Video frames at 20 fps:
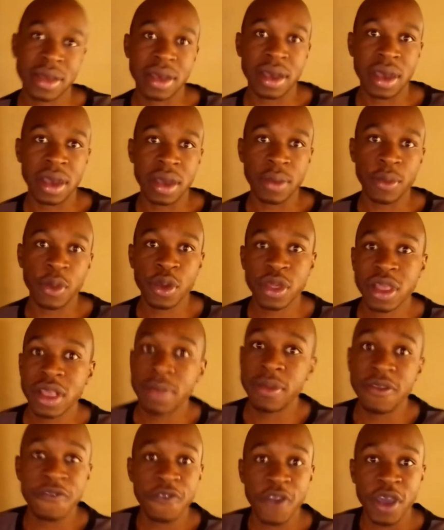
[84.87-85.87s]
uh, mostly
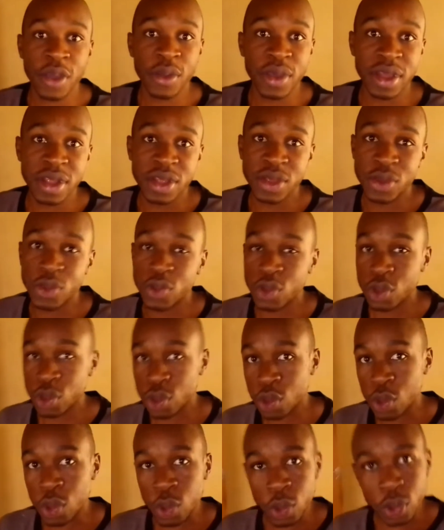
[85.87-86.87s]
before I went to
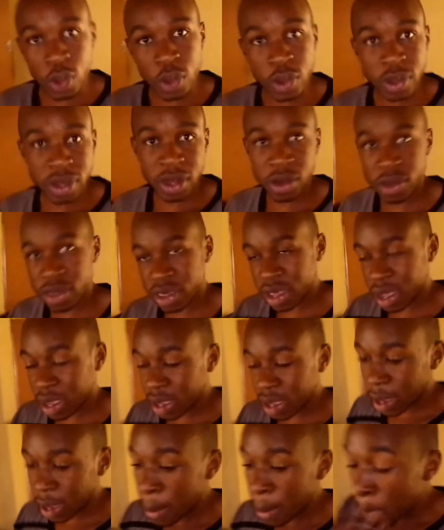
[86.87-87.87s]
school in
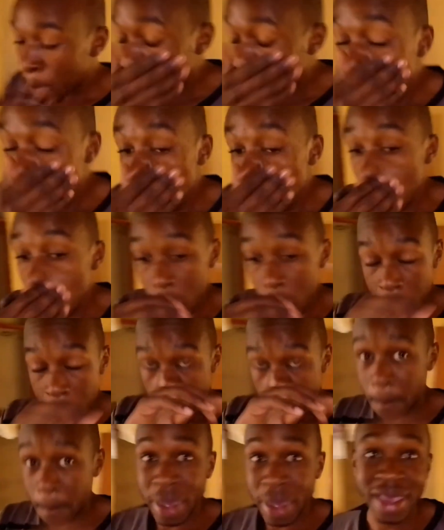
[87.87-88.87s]
Osaka
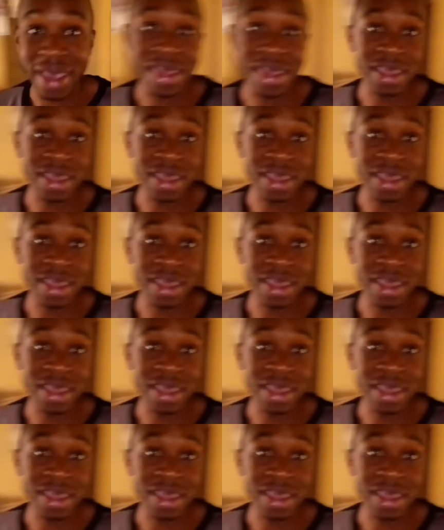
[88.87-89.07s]
by